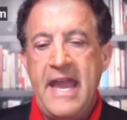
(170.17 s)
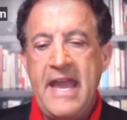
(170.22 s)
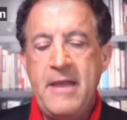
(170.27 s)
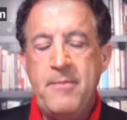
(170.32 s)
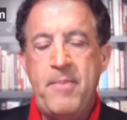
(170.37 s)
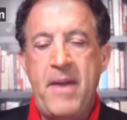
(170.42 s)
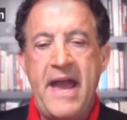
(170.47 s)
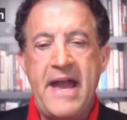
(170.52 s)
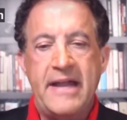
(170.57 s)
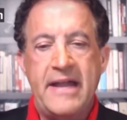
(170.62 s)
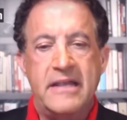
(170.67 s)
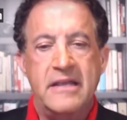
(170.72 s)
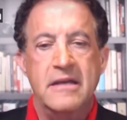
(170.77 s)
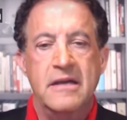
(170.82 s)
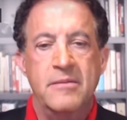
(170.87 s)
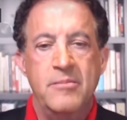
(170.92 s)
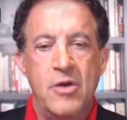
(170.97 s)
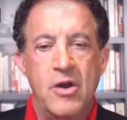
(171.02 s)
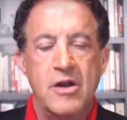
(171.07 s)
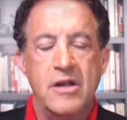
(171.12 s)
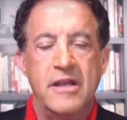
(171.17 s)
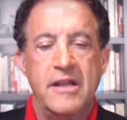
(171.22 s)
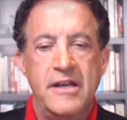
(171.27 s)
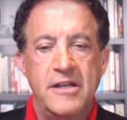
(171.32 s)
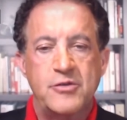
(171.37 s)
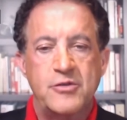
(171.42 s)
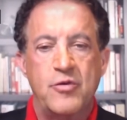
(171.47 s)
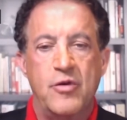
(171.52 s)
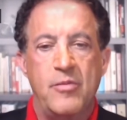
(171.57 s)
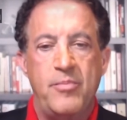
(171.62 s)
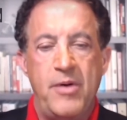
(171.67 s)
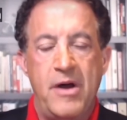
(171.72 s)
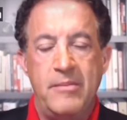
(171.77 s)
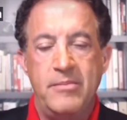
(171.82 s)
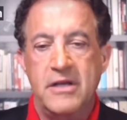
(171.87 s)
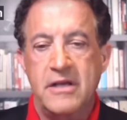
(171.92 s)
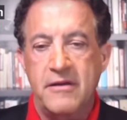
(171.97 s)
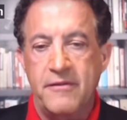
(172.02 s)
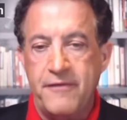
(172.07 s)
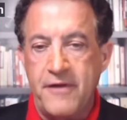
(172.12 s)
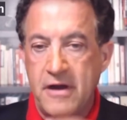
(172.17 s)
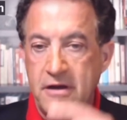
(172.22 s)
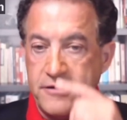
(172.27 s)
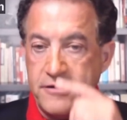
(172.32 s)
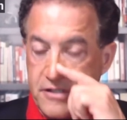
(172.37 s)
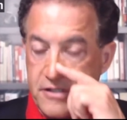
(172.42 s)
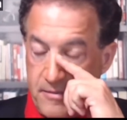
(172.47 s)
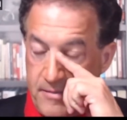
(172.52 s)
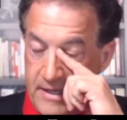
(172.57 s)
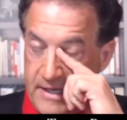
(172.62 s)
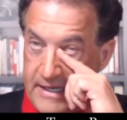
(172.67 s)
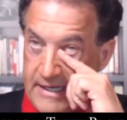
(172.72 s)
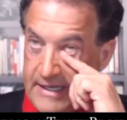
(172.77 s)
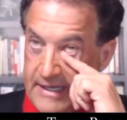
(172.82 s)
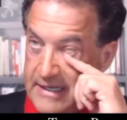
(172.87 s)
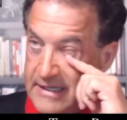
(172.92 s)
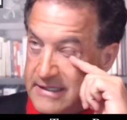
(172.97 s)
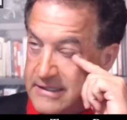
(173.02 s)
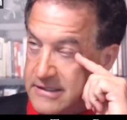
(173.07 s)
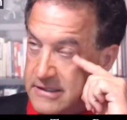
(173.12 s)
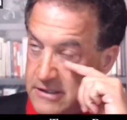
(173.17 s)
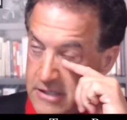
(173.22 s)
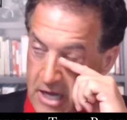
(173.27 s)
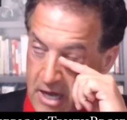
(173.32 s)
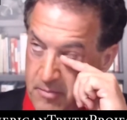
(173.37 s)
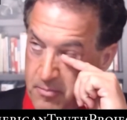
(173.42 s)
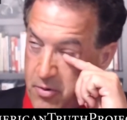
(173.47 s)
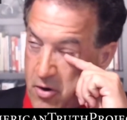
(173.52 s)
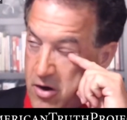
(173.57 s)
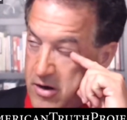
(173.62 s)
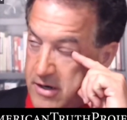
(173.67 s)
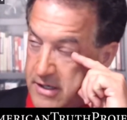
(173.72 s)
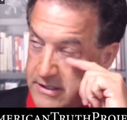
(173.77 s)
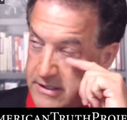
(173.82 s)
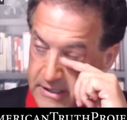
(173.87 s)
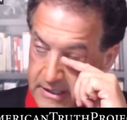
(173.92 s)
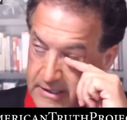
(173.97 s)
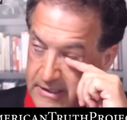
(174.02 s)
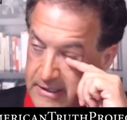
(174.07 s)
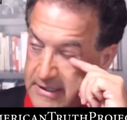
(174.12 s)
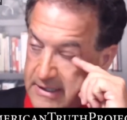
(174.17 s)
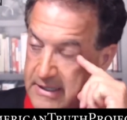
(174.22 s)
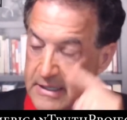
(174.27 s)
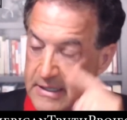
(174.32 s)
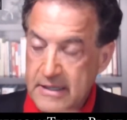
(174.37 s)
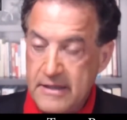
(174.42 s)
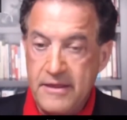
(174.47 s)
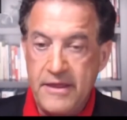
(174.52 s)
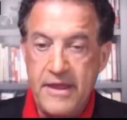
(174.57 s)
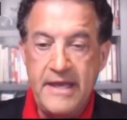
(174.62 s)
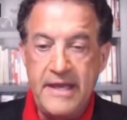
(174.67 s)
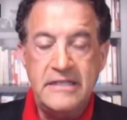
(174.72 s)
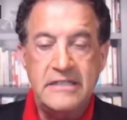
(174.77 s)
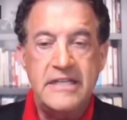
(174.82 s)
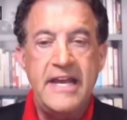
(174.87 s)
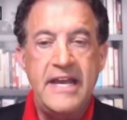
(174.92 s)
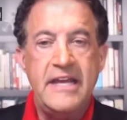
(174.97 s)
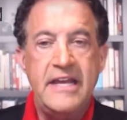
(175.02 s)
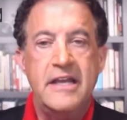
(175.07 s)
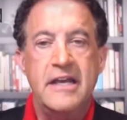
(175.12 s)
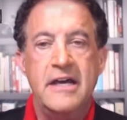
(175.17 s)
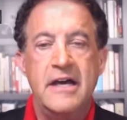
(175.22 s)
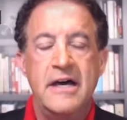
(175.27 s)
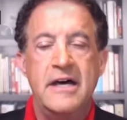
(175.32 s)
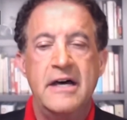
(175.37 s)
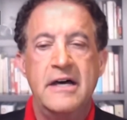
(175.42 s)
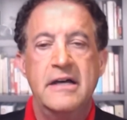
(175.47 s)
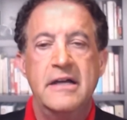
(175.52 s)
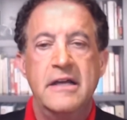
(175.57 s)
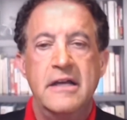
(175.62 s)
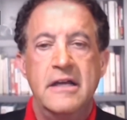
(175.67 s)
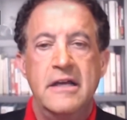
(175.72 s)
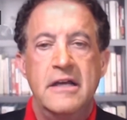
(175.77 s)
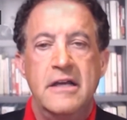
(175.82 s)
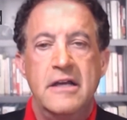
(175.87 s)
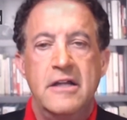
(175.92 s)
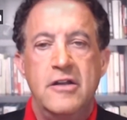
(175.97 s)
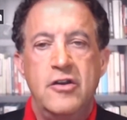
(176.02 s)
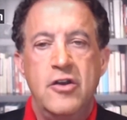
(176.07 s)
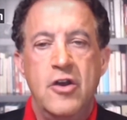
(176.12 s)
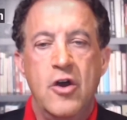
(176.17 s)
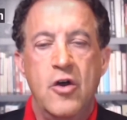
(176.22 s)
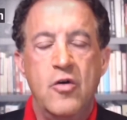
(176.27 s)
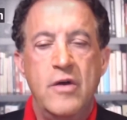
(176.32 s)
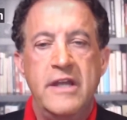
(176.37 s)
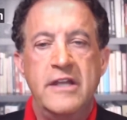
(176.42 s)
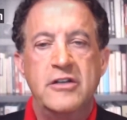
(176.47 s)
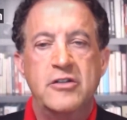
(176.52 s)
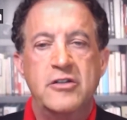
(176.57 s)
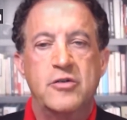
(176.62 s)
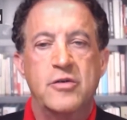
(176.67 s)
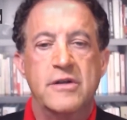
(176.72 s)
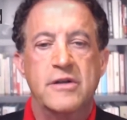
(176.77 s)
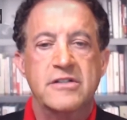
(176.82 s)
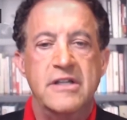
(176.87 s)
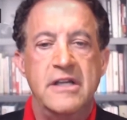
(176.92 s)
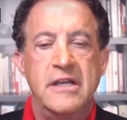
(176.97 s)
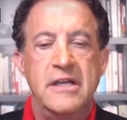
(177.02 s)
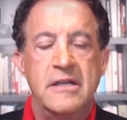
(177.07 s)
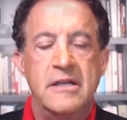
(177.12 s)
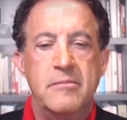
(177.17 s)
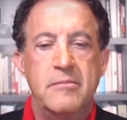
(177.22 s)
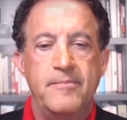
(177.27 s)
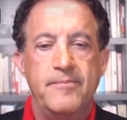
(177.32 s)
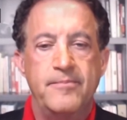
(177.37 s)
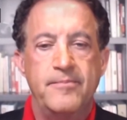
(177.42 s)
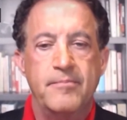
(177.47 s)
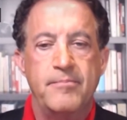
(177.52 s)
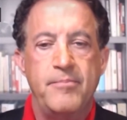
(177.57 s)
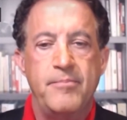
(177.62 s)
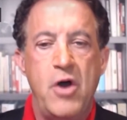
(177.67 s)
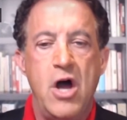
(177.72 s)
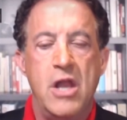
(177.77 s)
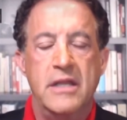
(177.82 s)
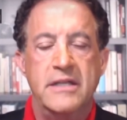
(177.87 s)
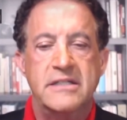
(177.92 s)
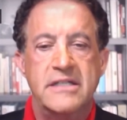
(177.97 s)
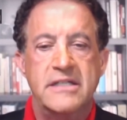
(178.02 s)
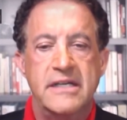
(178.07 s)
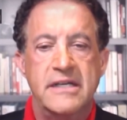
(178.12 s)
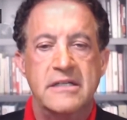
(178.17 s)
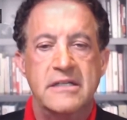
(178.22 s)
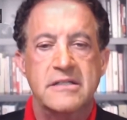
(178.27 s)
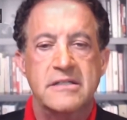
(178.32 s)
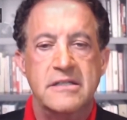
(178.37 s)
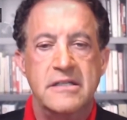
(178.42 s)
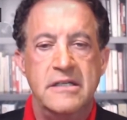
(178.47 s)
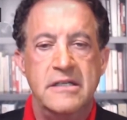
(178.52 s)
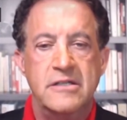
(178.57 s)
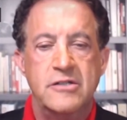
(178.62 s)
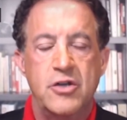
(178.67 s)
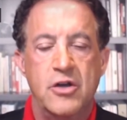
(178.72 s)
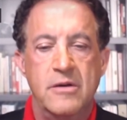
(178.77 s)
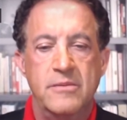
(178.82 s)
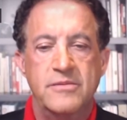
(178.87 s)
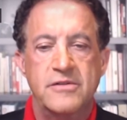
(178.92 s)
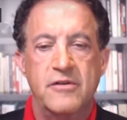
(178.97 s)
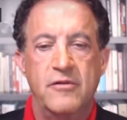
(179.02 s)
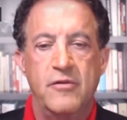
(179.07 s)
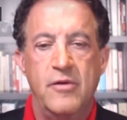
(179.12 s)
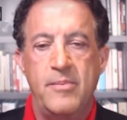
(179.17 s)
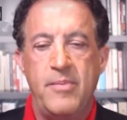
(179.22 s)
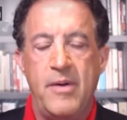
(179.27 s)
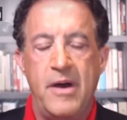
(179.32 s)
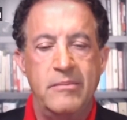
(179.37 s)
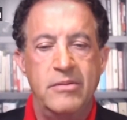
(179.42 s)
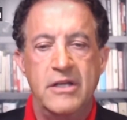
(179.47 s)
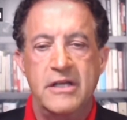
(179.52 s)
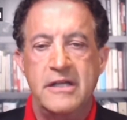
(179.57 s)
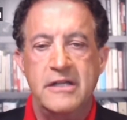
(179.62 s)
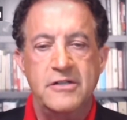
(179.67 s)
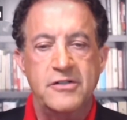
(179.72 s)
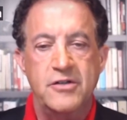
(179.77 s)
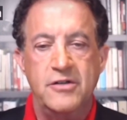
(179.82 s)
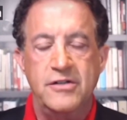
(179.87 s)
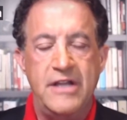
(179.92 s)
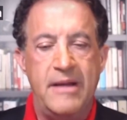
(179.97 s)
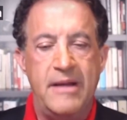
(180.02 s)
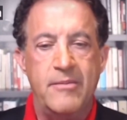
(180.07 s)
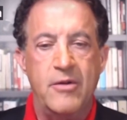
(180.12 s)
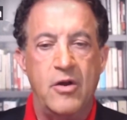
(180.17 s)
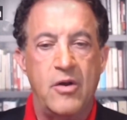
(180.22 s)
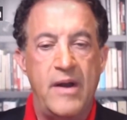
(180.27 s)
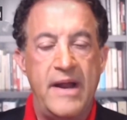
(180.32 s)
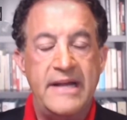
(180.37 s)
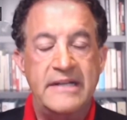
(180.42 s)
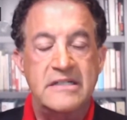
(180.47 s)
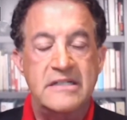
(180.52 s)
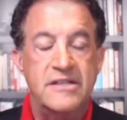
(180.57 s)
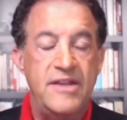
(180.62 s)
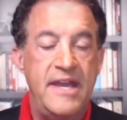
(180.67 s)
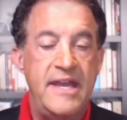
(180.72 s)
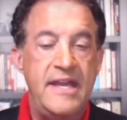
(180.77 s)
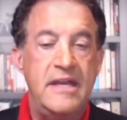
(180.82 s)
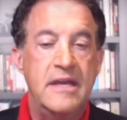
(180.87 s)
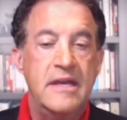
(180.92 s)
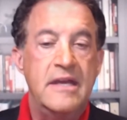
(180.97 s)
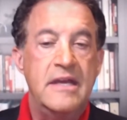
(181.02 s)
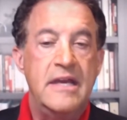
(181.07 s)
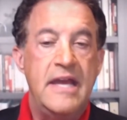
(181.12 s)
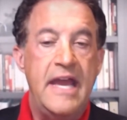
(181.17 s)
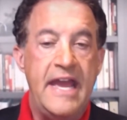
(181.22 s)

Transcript: AIPAC, American-Israel Public Affairs Committee, is nonpartisan. They take no interest in politics in terms of Republicans or Democrats. They